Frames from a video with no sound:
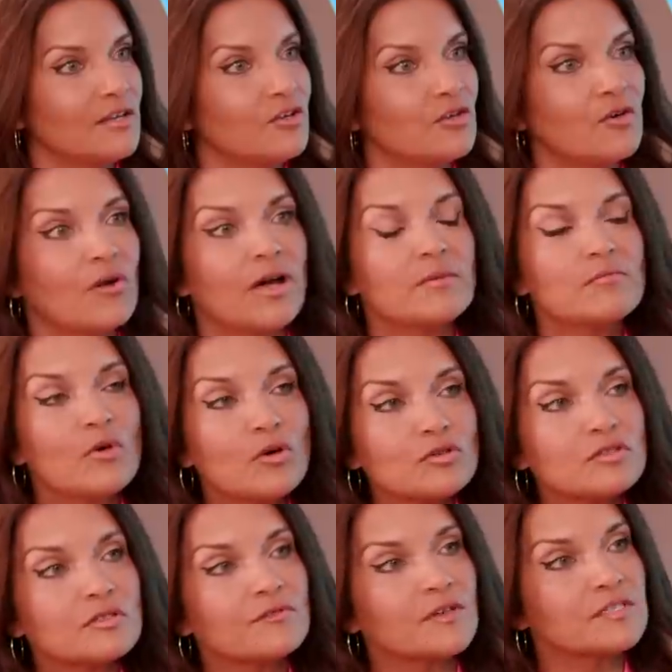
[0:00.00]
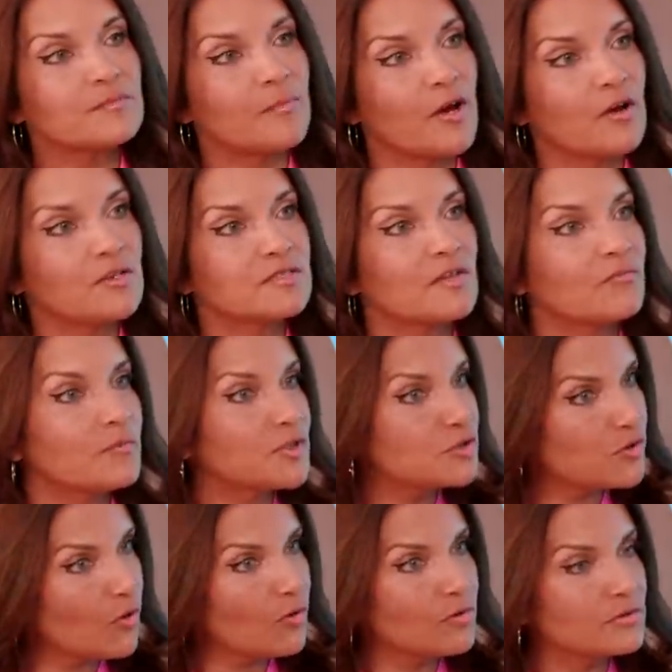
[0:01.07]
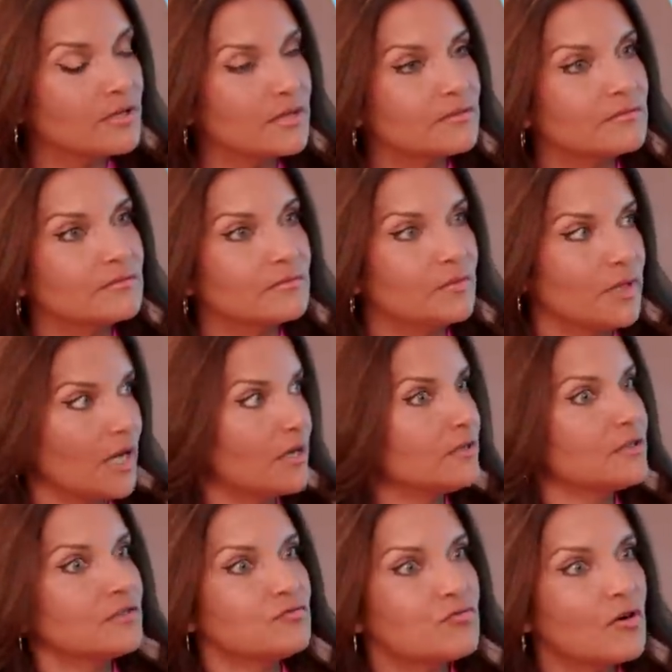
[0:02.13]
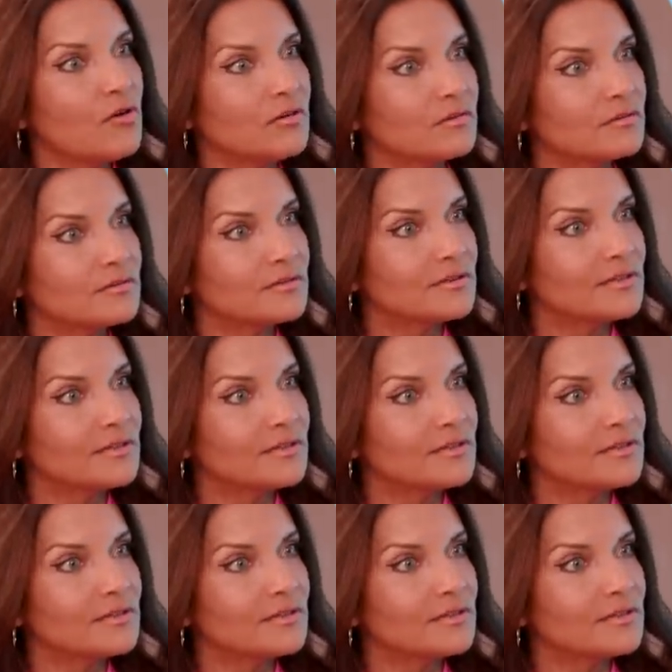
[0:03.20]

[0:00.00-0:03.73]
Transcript: You know, and most of us parents have been told that we are in control.